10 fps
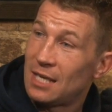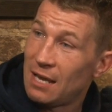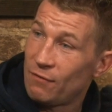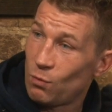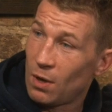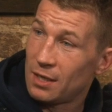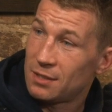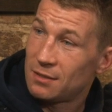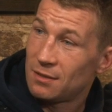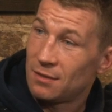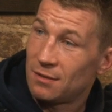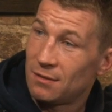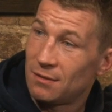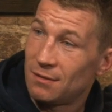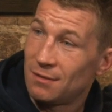David Wallace. Yeah,
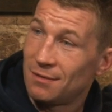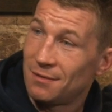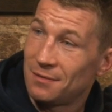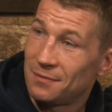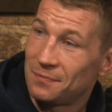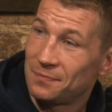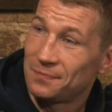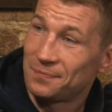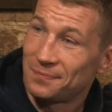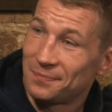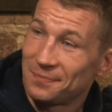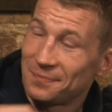just because there is so